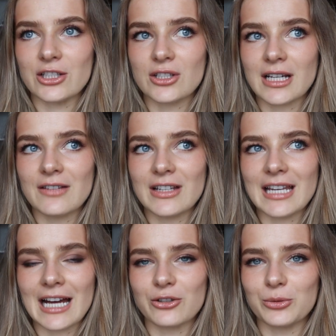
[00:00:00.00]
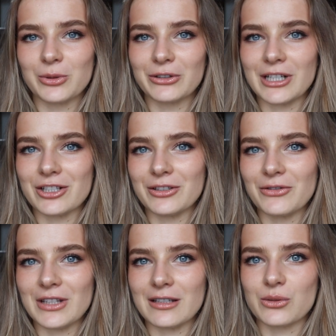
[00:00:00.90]
It's just kind of the natural progression of
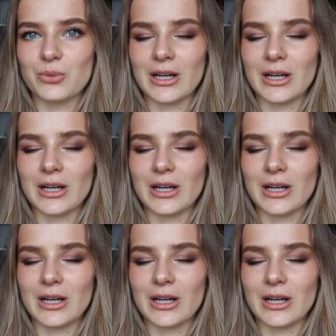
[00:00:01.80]
things